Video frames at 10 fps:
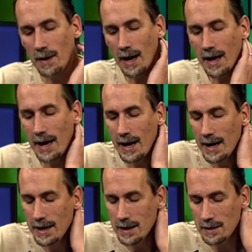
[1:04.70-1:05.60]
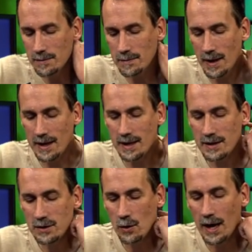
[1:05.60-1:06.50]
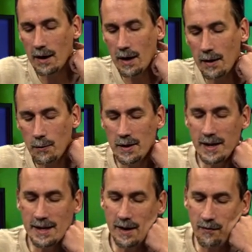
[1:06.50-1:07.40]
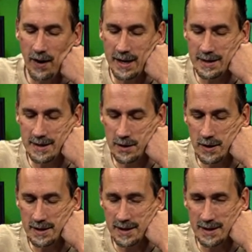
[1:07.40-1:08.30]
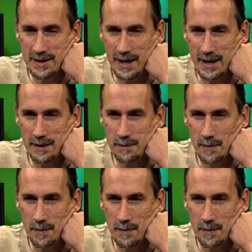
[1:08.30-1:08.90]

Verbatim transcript: I, I, had a, and, and so I, I, one thing I find is interesting is that